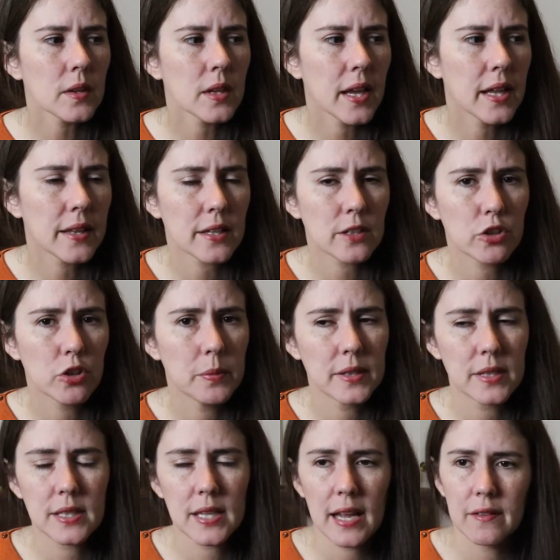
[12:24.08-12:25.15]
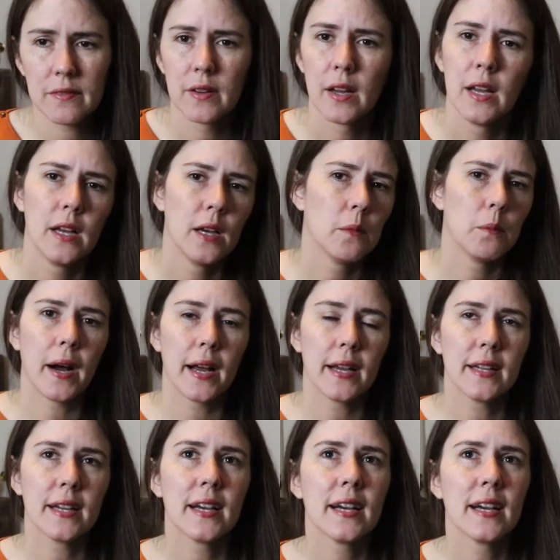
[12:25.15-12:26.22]
and that should have been safe.
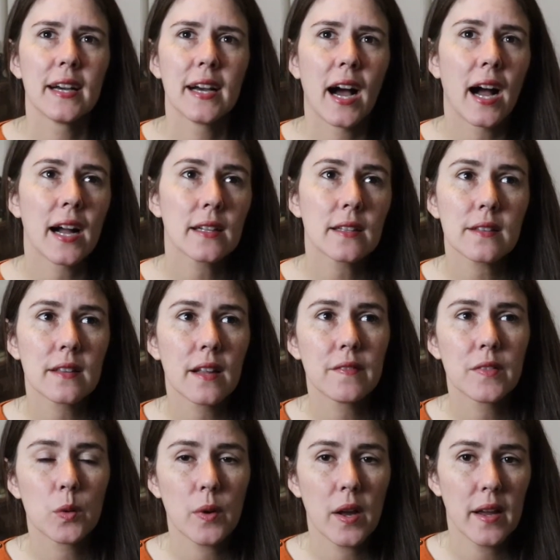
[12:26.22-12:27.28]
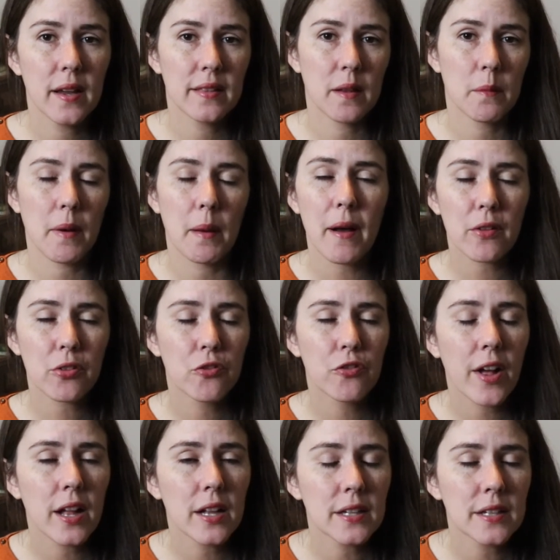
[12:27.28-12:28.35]
But I love the way that my mouth
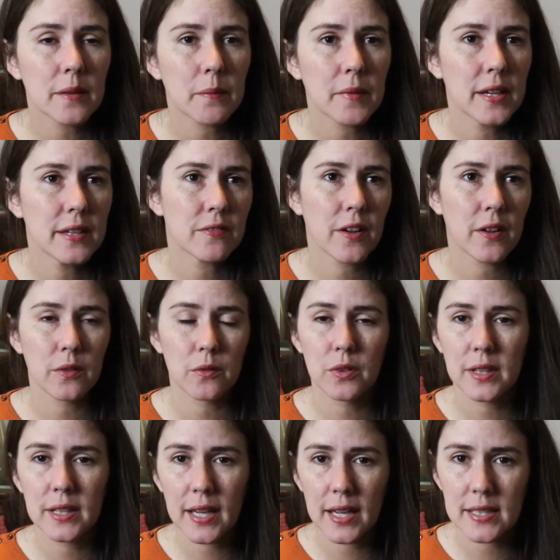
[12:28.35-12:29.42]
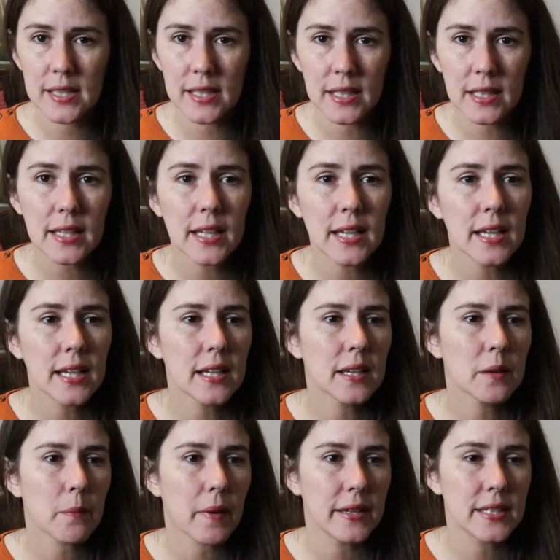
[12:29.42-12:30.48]
felt. It felt really nice and
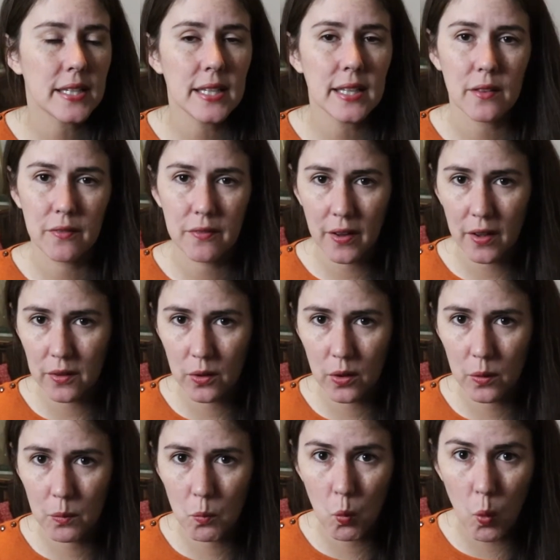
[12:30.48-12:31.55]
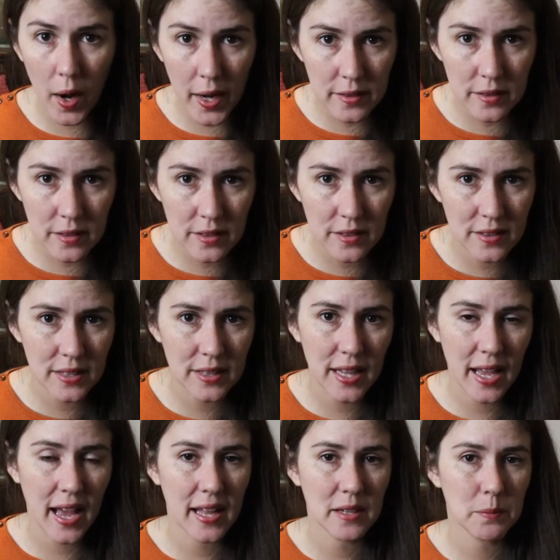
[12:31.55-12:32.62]
clean. My teeth felt whiter than they
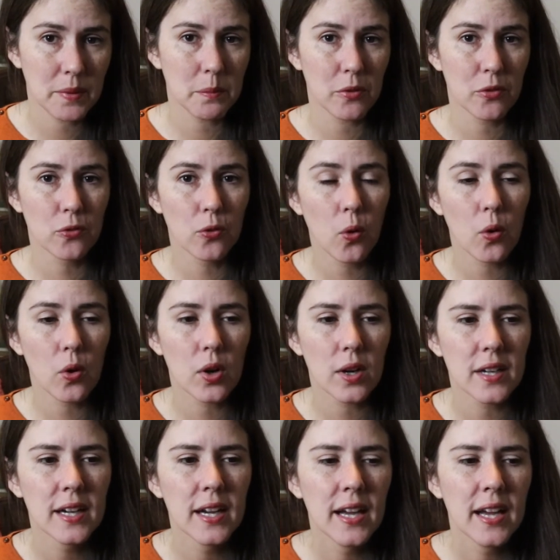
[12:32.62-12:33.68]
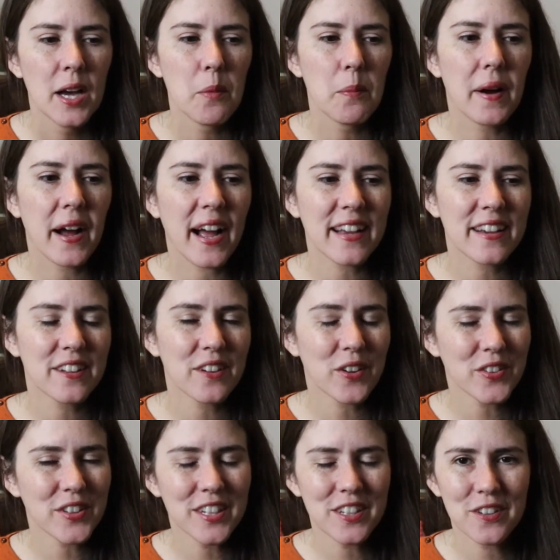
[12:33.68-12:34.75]
had been before, but I could
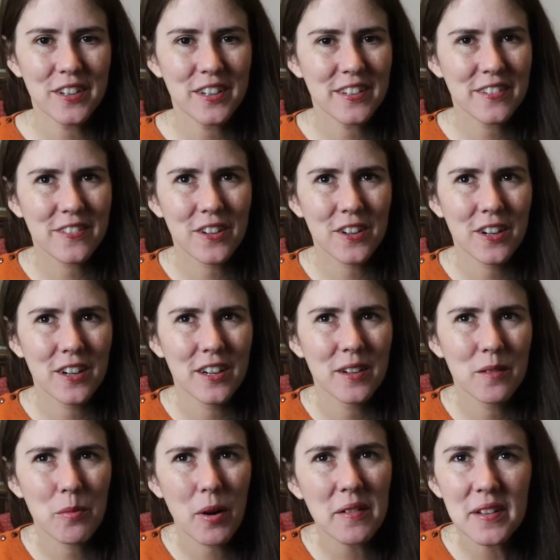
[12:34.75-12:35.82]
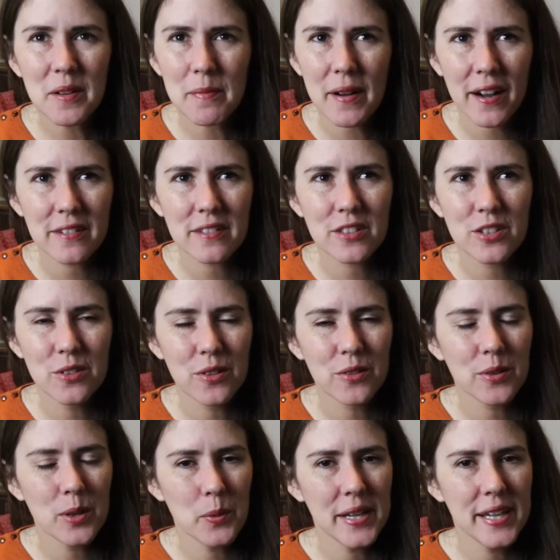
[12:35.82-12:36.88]
only do it for probably about
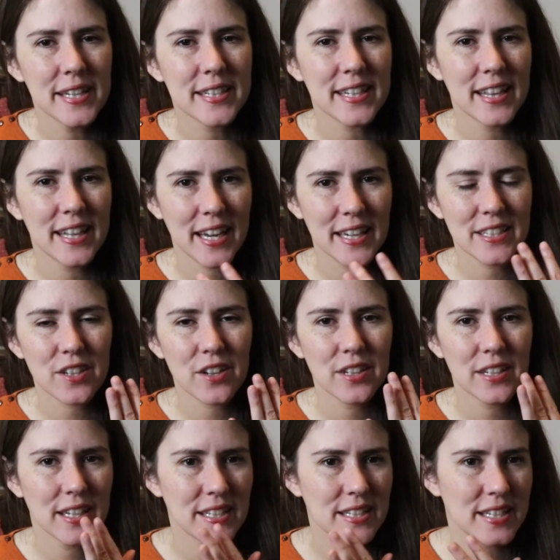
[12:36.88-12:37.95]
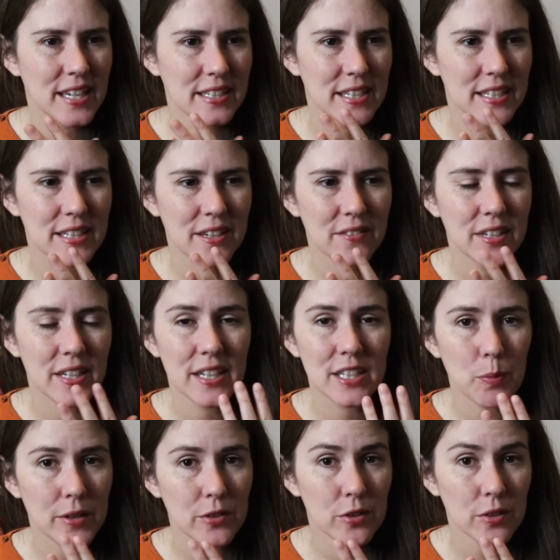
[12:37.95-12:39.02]
2-3 weeks, and then I started getting sensitivity,
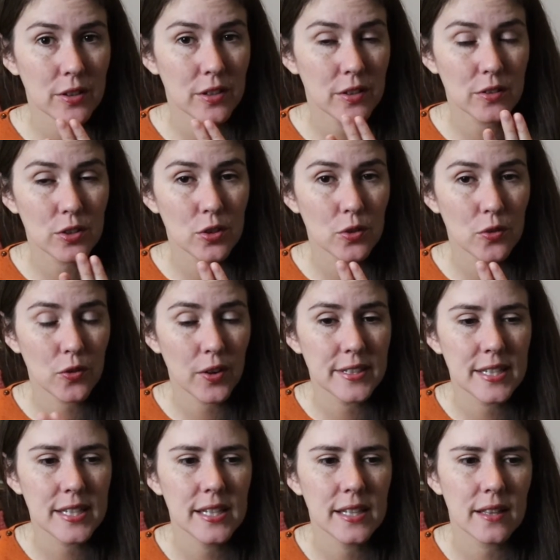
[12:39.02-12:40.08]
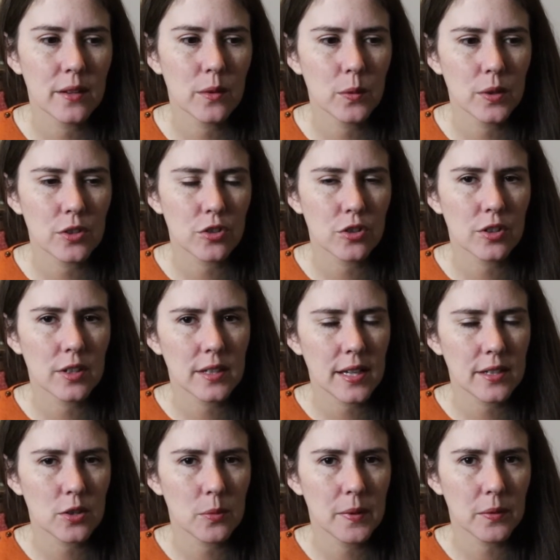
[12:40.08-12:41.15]
especially in the 2 front teeth, which
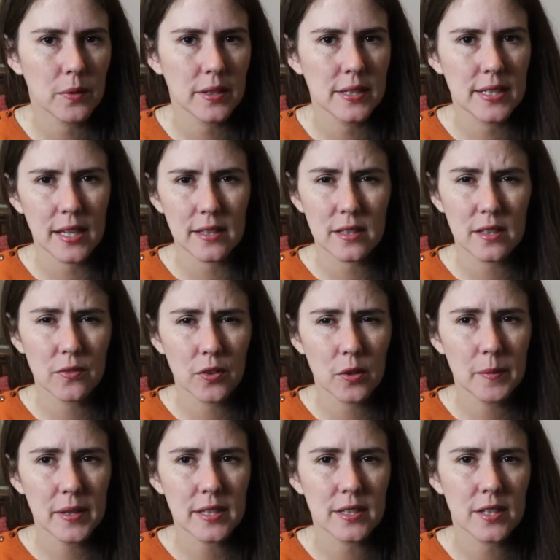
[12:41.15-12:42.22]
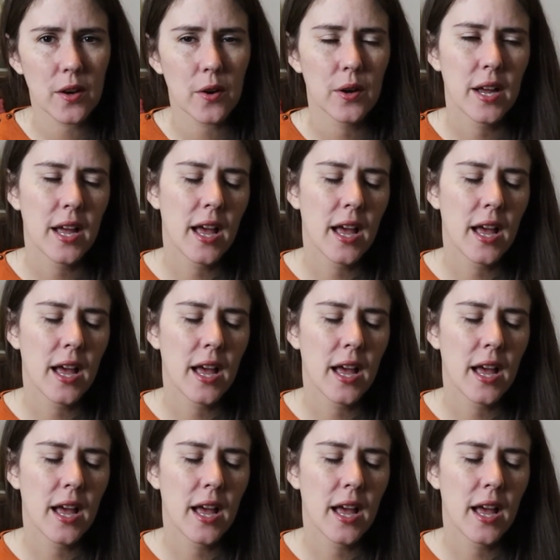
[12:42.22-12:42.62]
tend to be really sensitive for me. So